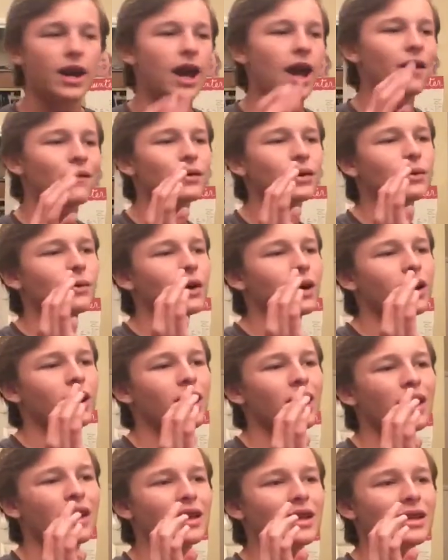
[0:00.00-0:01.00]

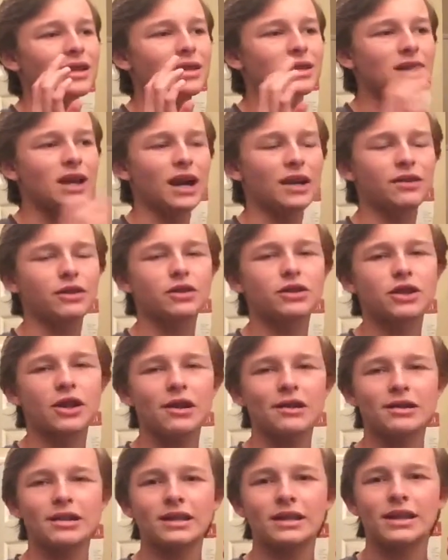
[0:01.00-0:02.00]
everyone is either
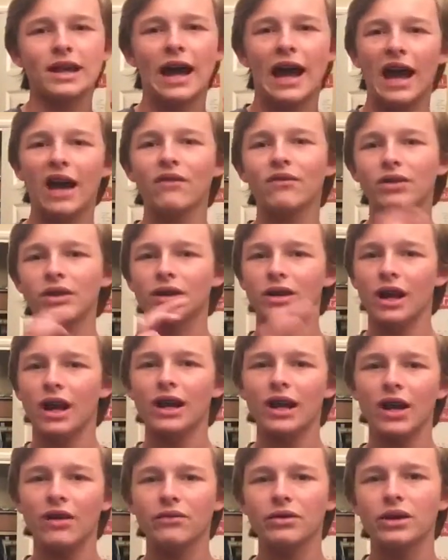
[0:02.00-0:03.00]
chosen to have it or
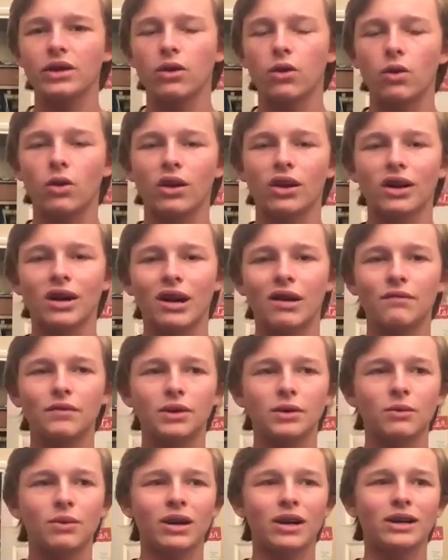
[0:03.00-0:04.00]
not have it, or
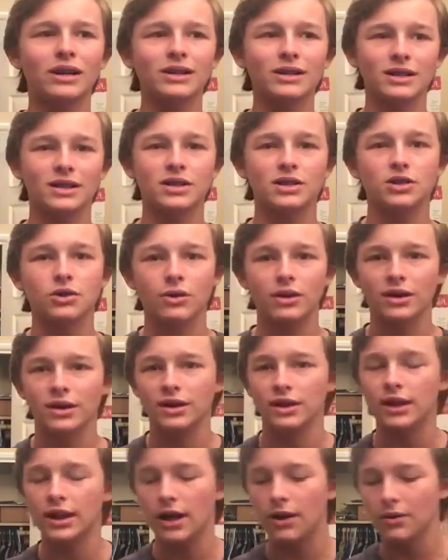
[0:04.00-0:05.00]
everyone gets a
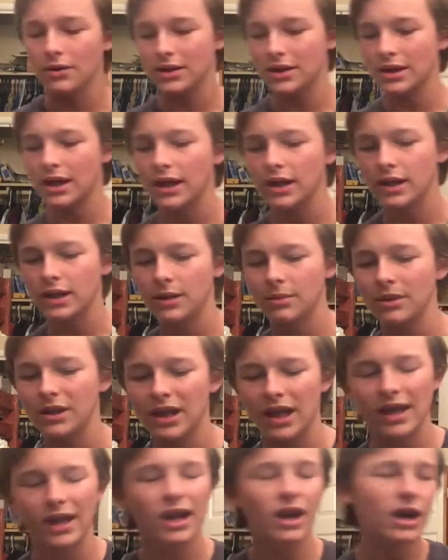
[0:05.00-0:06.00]
choice. You know, it's not going to be
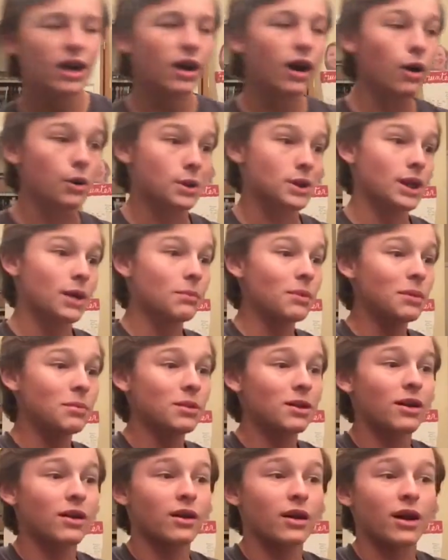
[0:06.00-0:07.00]
like, oh, some
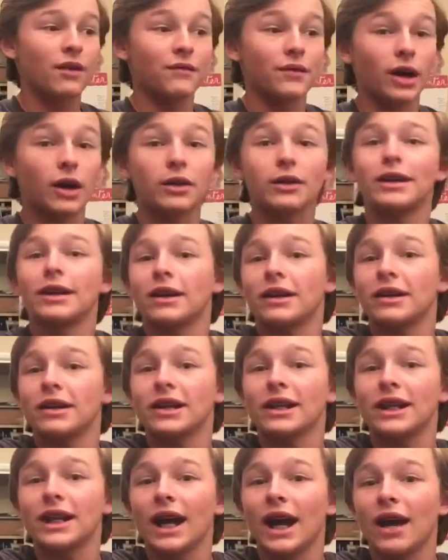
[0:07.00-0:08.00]
people are
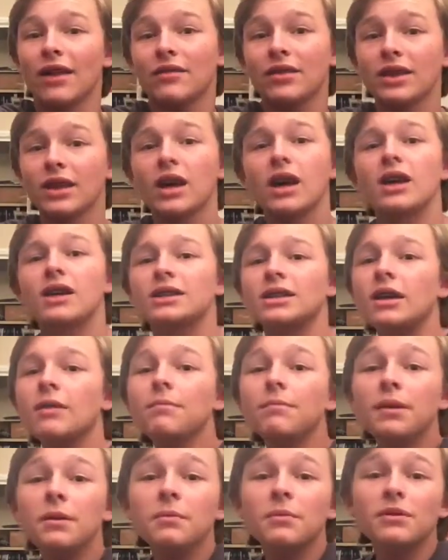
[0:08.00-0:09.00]
guaranteed to have it.
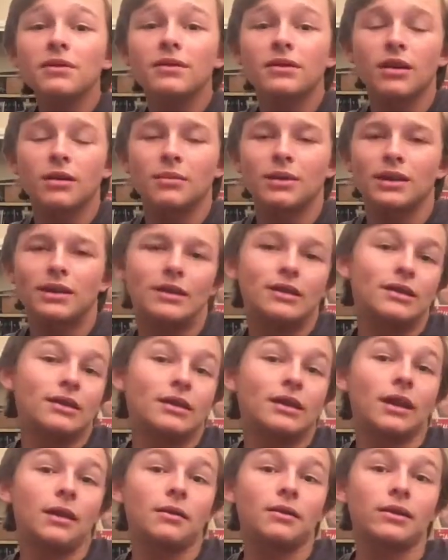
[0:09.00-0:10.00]
Some people, I mean,
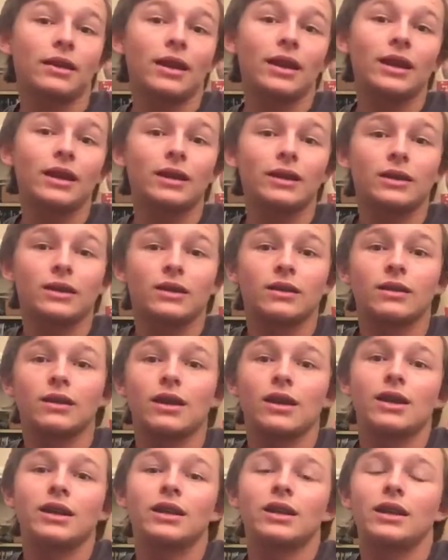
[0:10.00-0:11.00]
they can
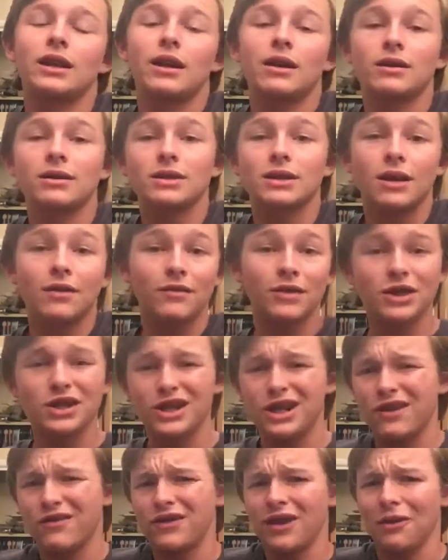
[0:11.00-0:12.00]
inherit
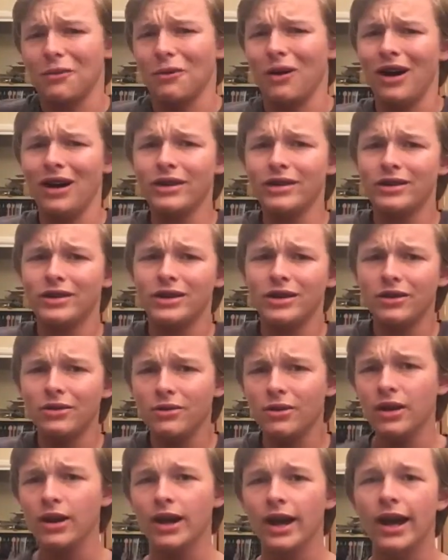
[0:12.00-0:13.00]
salvation if they want
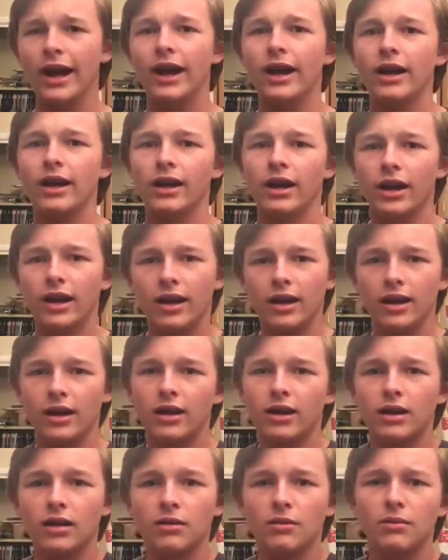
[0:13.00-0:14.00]
to,
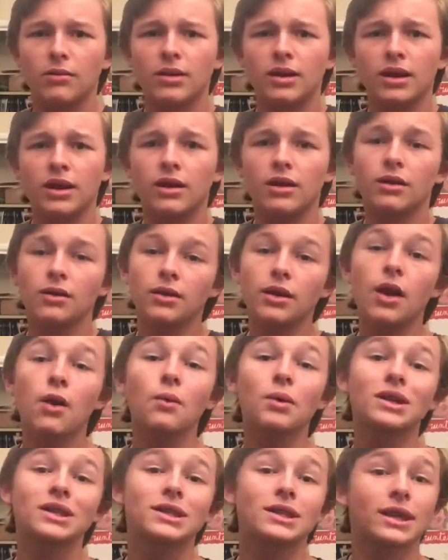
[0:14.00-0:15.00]
but no
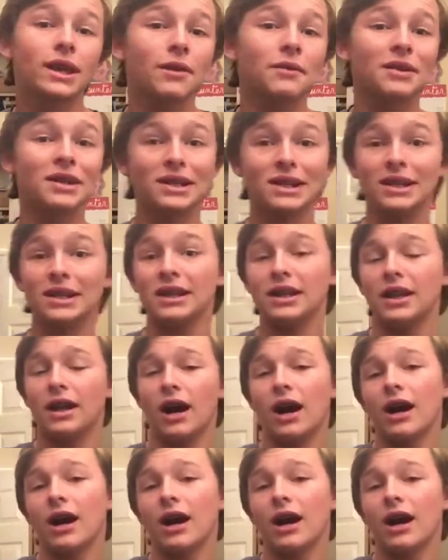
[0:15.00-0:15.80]
one's guaranteed to